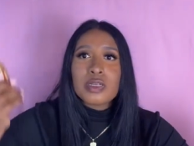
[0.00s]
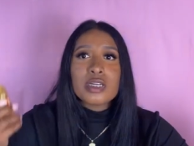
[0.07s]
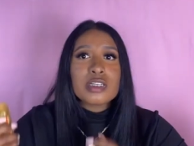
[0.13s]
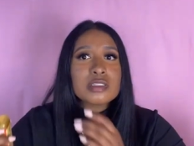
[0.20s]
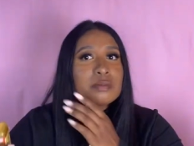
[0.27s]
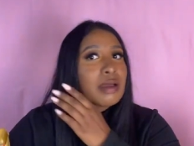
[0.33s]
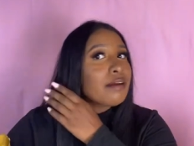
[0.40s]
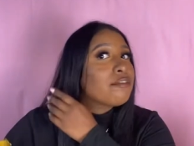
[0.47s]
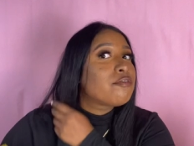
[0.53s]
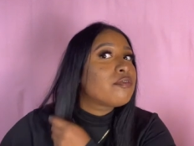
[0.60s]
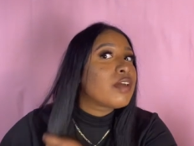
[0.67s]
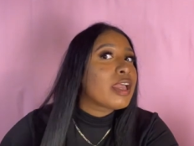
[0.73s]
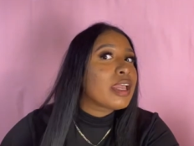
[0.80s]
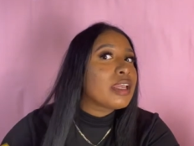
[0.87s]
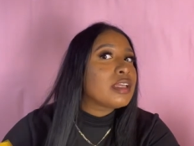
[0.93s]
because my
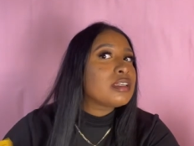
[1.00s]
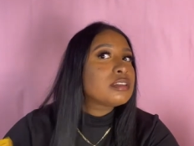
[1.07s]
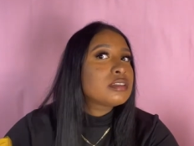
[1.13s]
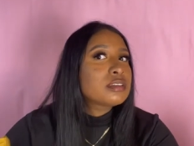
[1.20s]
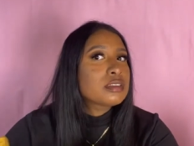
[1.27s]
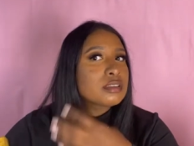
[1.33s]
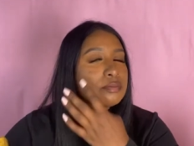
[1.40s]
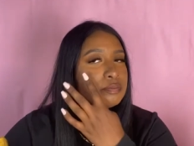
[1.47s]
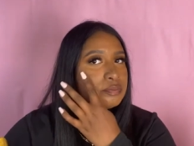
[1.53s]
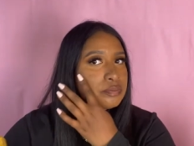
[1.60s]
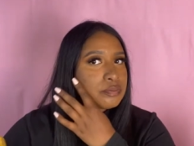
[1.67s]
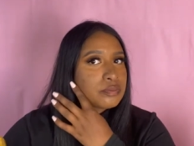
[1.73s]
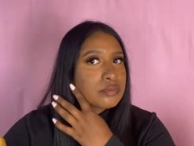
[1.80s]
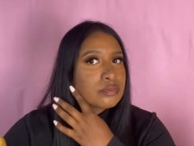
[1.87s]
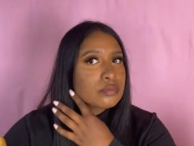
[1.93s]
face
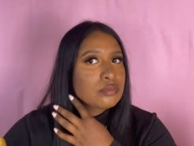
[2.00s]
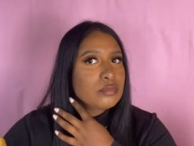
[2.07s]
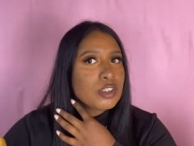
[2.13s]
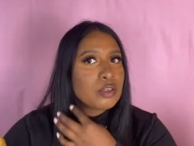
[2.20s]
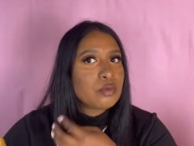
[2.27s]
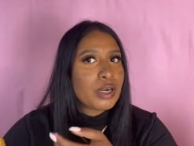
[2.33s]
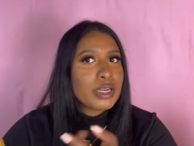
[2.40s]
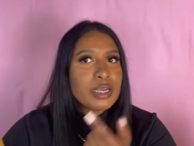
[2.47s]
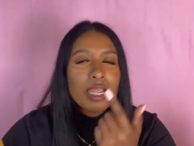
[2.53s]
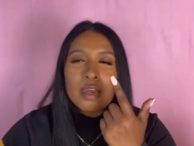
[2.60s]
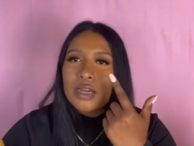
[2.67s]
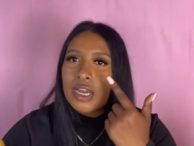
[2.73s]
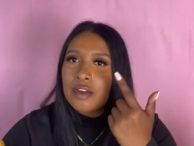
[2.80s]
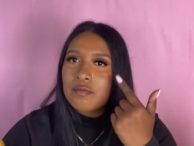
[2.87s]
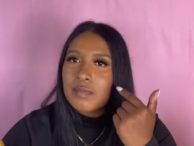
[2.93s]
right now
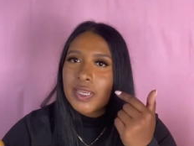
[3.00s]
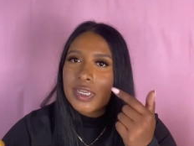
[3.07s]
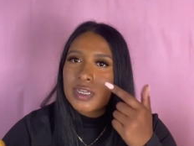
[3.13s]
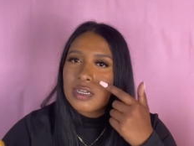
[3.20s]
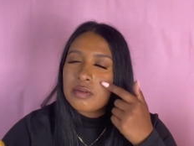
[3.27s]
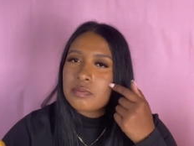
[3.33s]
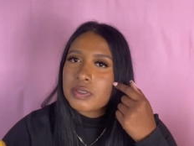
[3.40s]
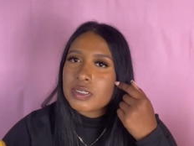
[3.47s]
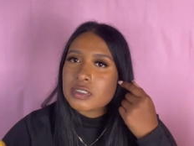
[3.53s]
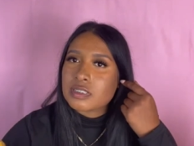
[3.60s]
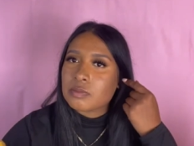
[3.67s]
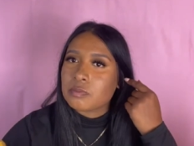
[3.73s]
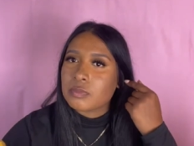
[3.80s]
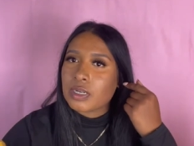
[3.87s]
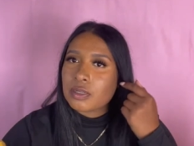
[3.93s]
I have makeup because
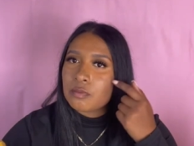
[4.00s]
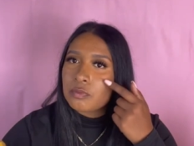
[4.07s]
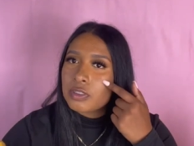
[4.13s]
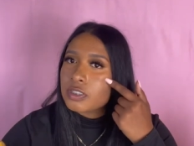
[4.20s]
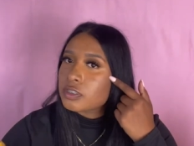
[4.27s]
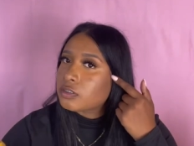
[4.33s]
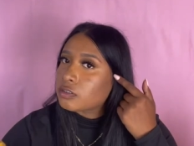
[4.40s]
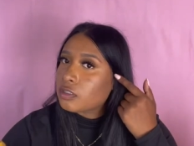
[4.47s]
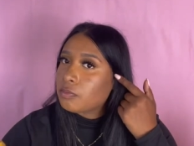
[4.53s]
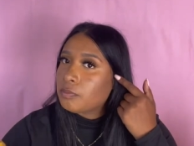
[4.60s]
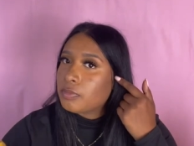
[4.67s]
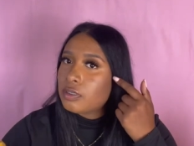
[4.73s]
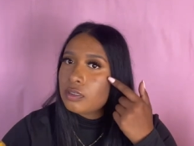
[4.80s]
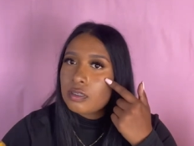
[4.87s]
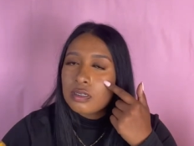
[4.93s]
I'm like really
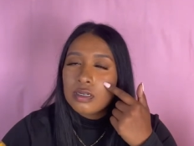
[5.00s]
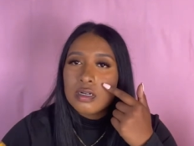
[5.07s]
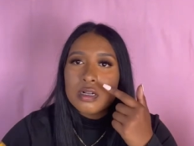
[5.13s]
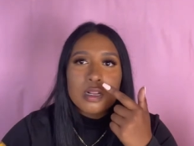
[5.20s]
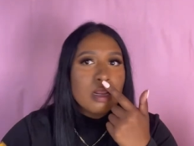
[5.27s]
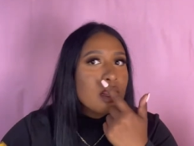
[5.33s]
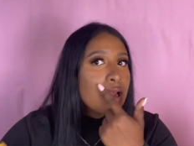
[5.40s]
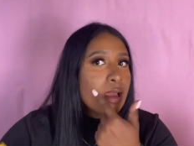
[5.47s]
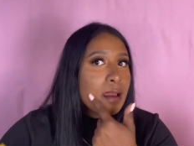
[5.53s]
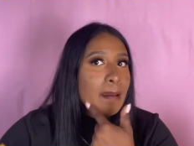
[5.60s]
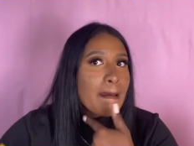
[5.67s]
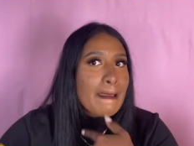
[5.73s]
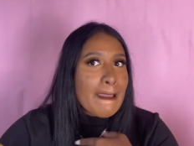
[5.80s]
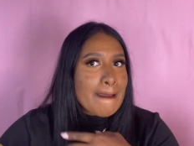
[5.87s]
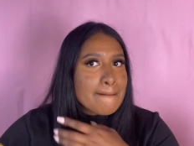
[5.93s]
sunburnt
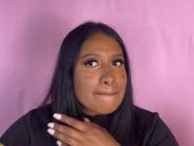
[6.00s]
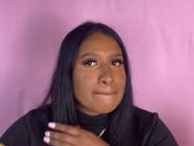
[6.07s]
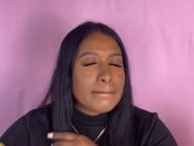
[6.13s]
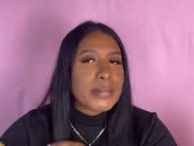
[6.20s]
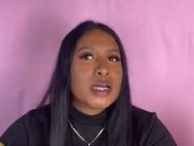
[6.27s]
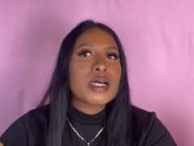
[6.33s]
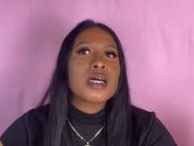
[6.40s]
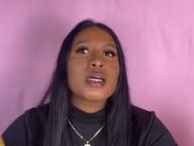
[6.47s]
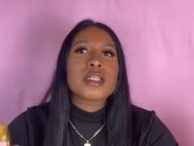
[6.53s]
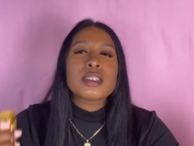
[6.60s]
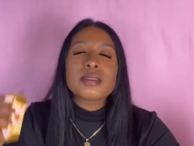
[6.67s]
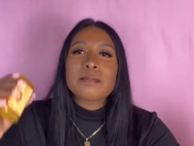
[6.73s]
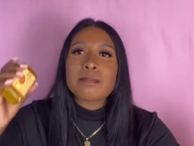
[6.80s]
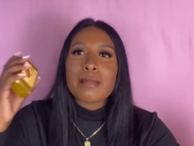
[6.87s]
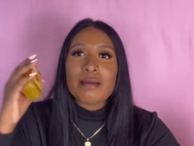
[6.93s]
but
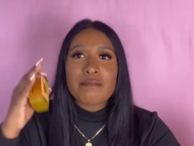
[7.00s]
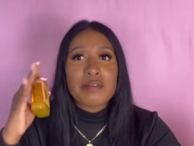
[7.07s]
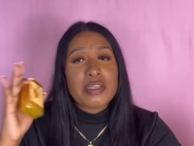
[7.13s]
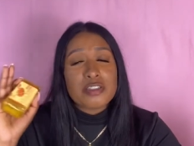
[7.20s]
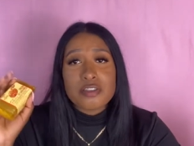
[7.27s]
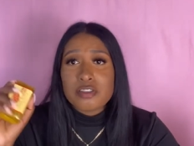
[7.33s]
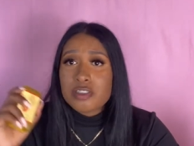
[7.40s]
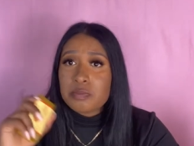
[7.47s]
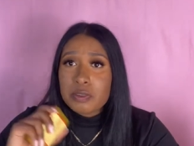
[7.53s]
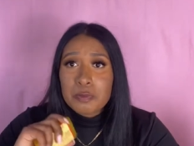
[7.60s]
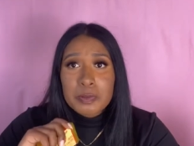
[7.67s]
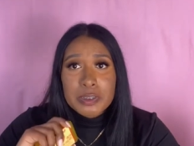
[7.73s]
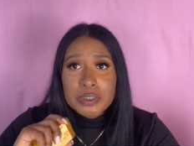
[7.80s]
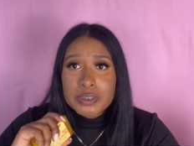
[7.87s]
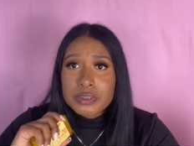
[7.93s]
my face used to be
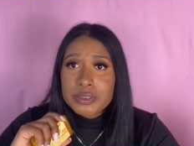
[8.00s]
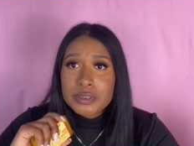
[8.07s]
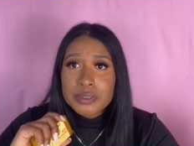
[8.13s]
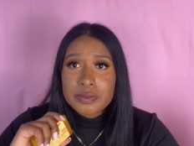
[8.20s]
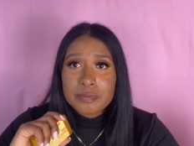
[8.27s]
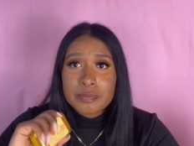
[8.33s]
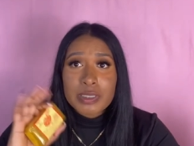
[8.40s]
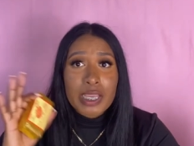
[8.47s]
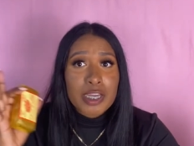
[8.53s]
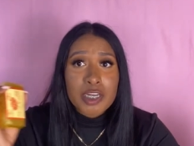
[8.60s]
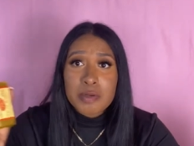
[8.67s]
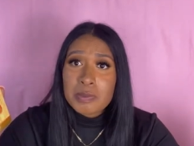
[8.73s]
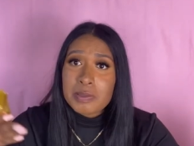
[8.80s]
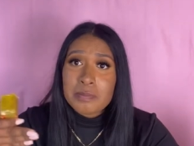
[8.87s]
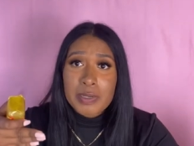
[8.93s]
worse it could
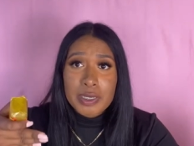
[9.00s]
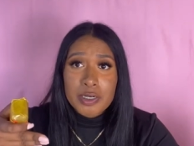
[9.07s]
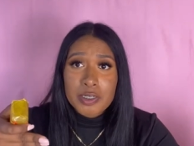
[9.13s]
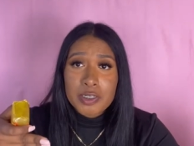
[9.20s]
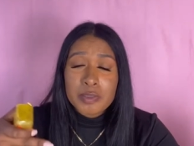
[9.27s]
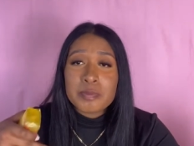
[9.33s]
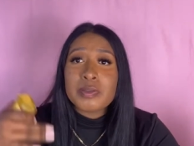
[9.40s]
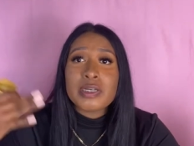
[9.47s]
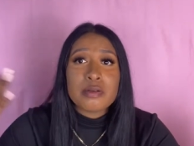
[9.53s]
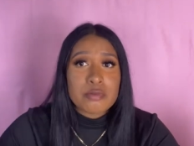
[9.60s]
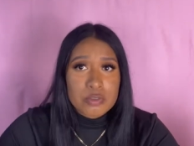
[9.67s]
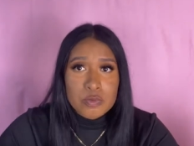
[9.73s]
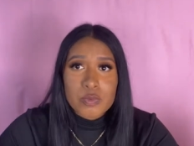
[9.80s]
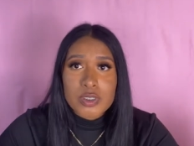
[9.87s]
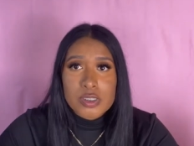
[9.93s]
be better but it
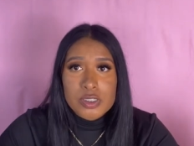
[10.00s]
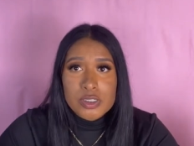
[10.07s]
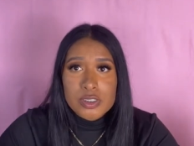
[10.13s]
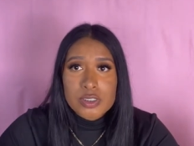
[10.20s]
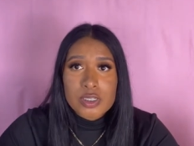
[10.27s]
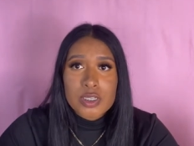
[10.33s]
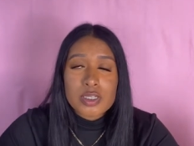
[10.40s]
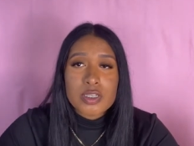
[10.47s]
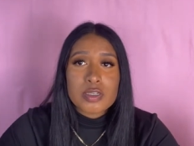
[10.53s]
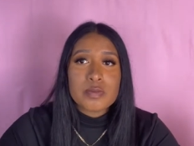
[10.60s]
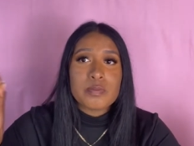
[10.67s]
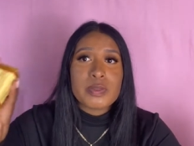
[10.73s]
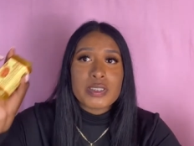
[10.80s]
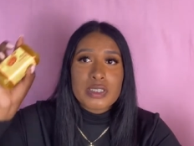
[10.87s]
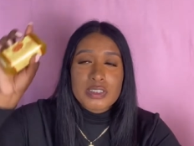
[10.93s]
was worse
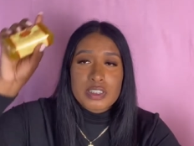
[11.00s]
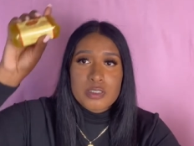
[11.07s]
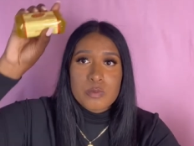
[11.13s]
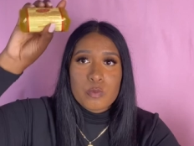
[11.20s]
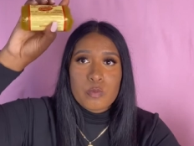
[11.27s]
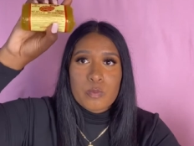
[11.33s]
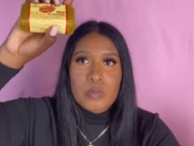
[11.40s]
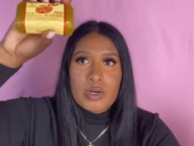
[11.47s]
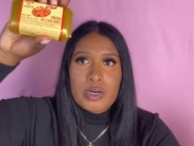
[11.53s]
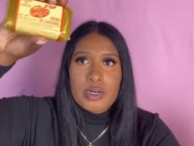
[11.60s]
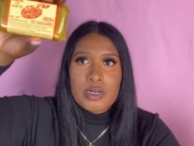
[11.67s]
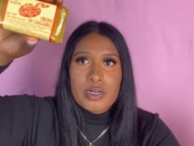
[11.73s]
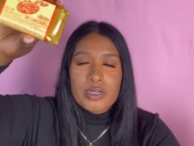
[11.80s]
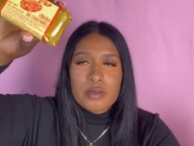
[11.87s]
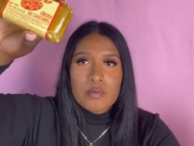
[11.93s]
but this is part
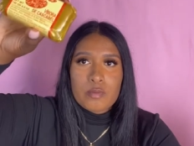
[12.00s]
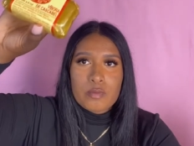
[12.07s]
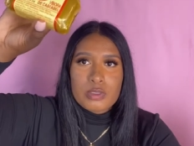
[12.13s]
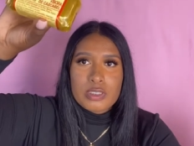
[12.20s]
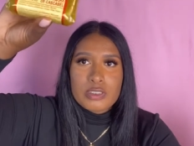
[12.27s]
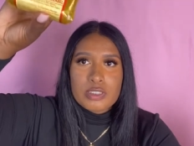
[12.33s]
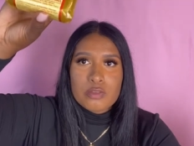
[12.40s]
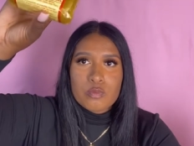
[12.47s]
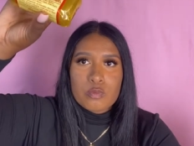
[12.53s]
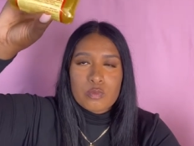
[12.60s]
this is